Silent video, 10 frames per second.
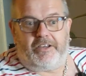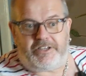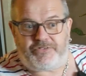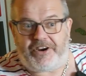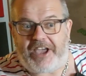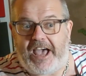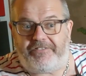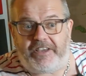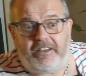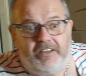It's very
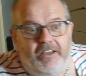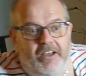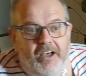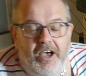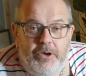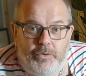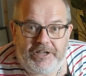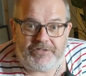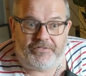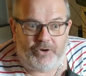heavy. It
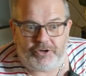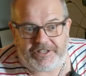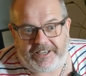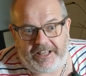weighs 40